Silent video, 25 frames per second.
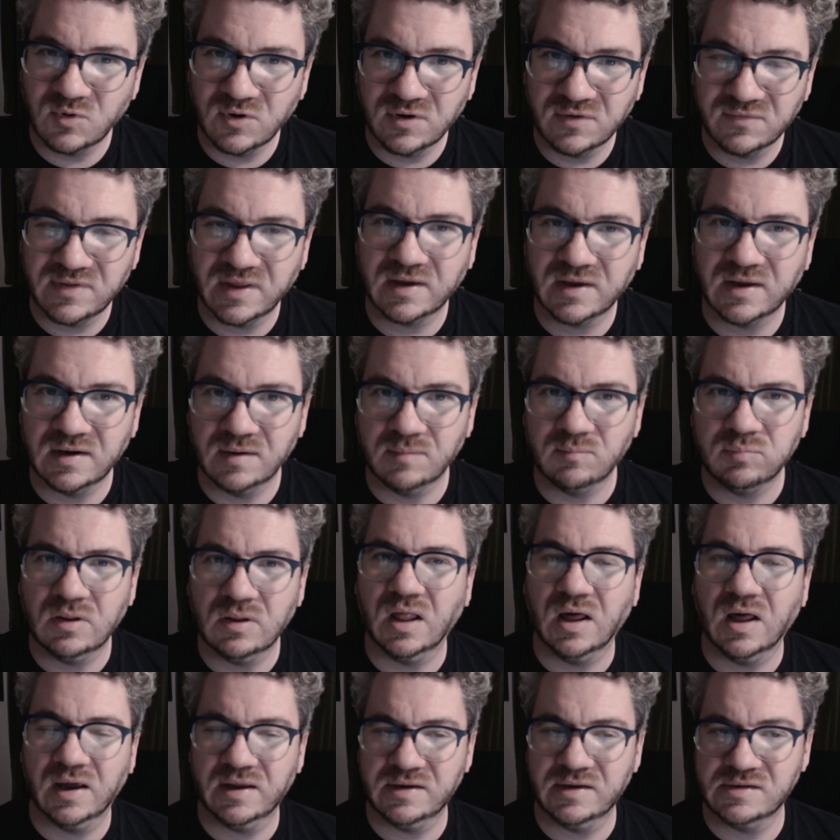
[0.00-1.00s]
more of like an
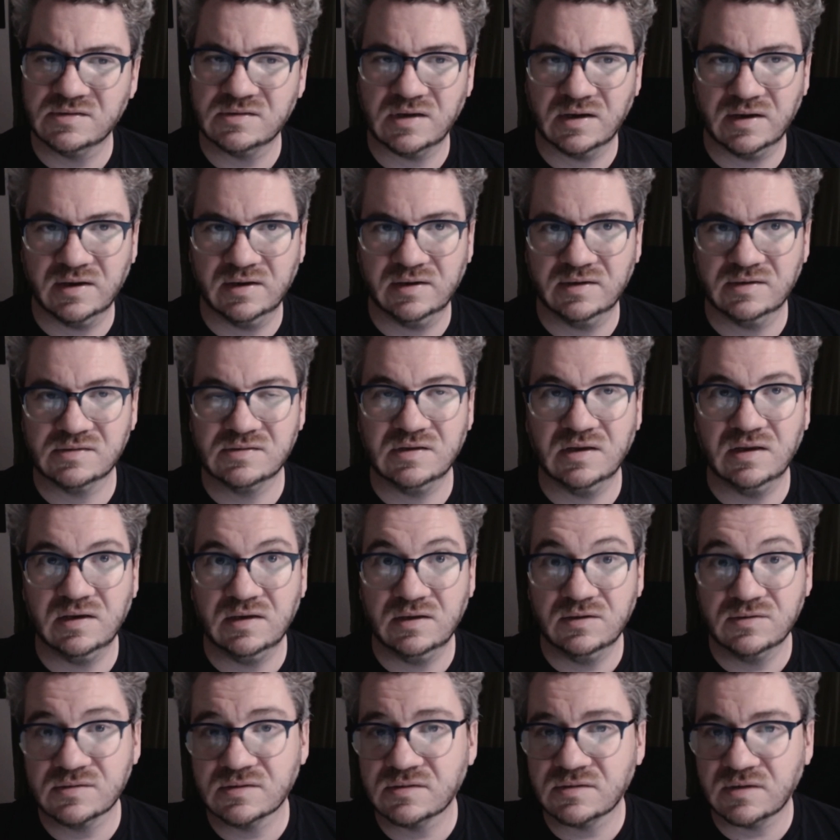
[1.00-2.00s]
applied science.
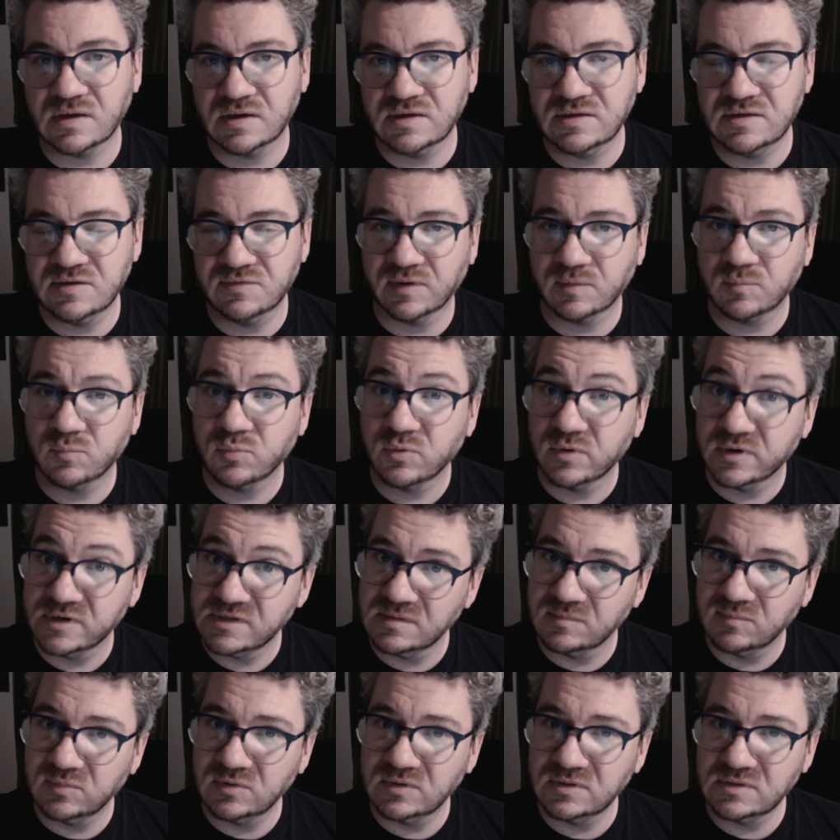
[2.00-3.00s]
It uses scientific
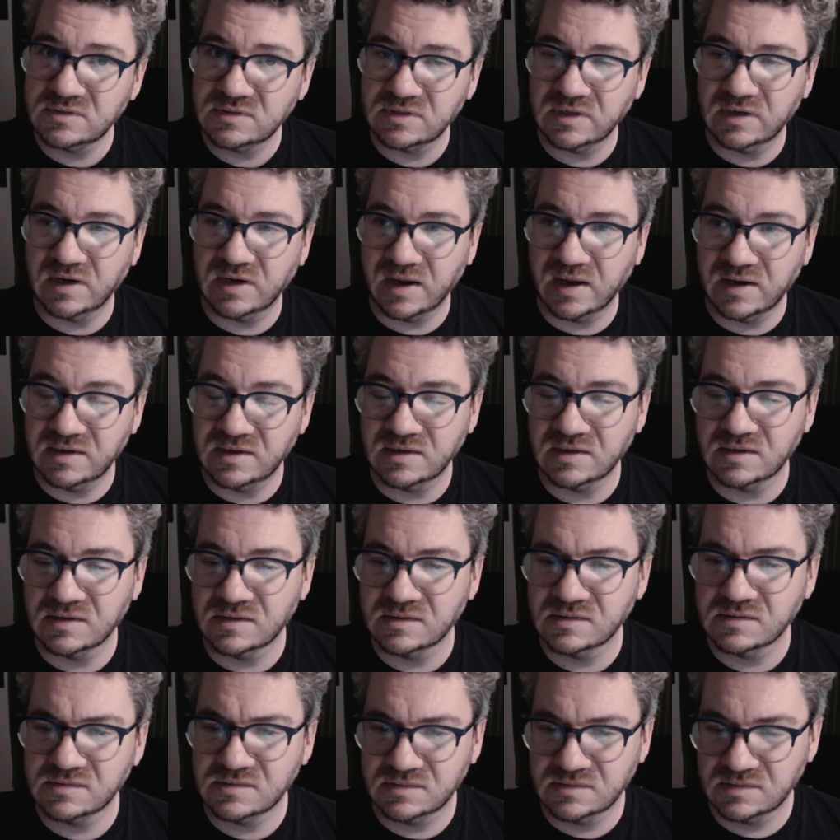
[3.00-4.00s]
principles and
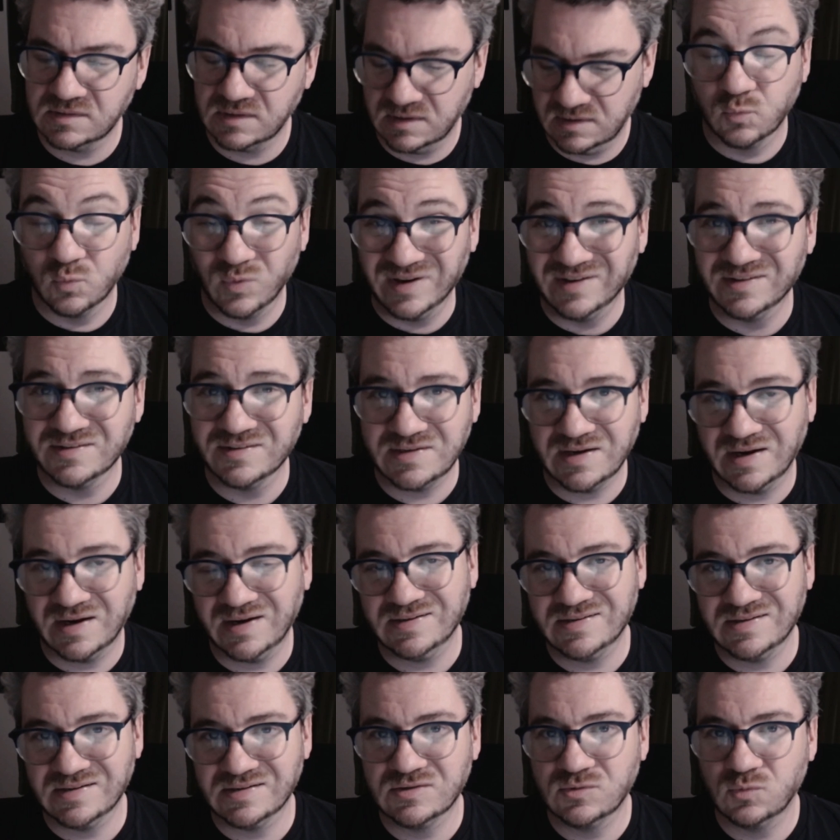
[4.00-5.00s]
ideas real
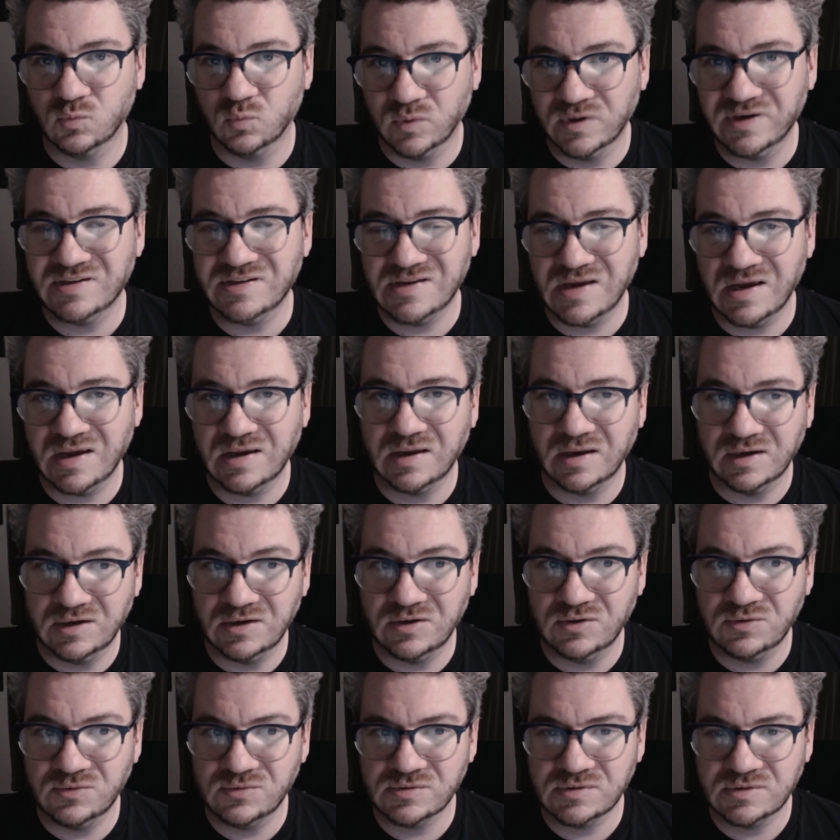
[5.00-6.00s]
scientists would take
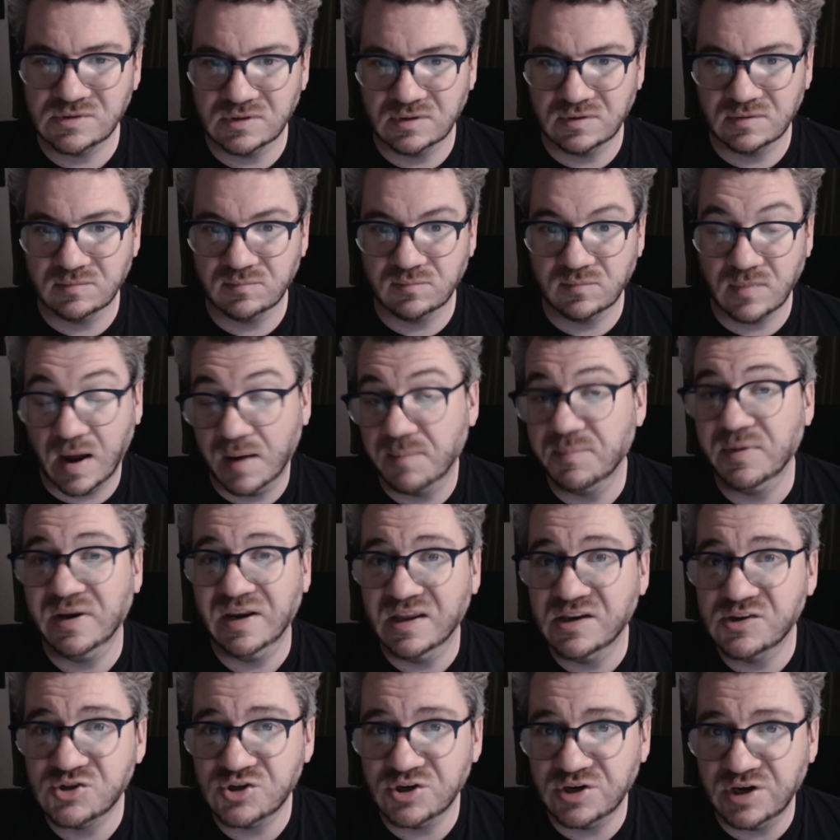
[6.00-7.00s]
and use. I'm
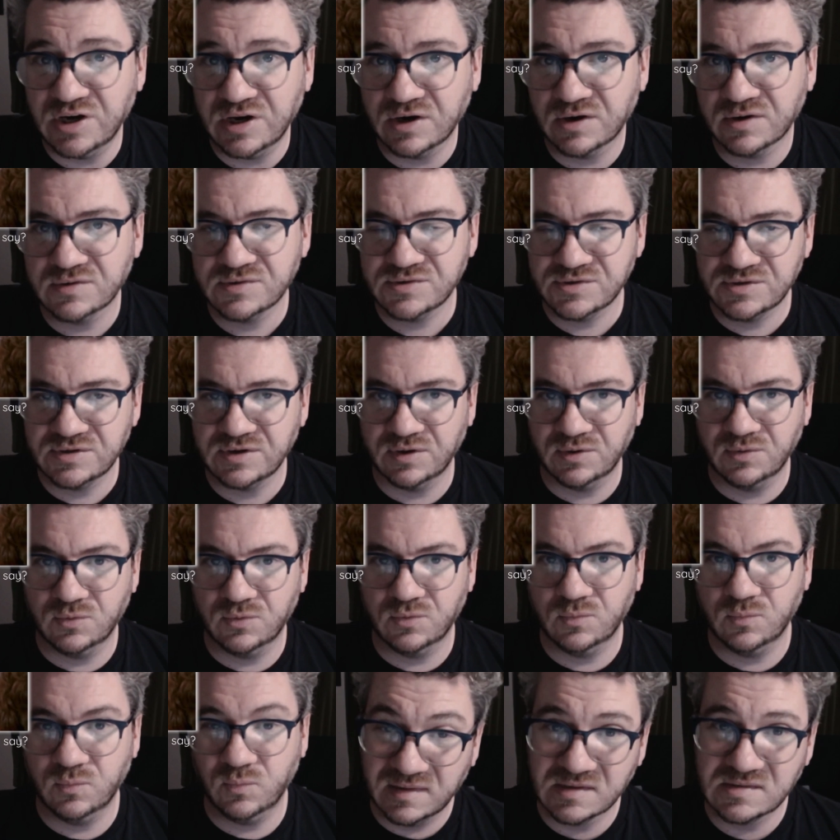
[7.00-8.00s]
an engineer,
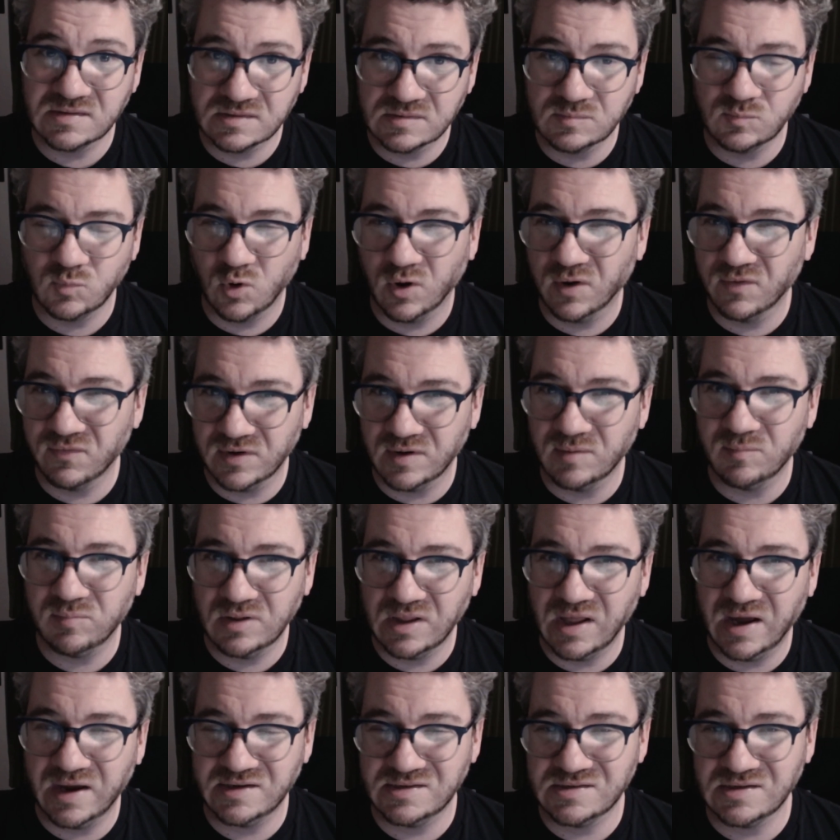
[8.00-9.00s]
so this is more of an
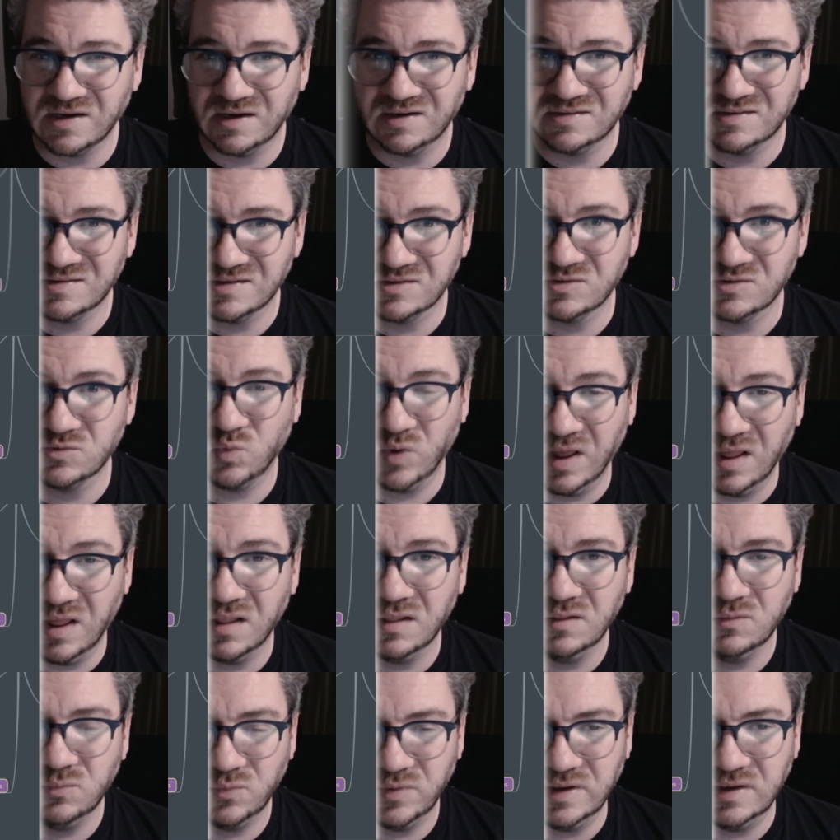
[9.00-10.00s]
applied science as well.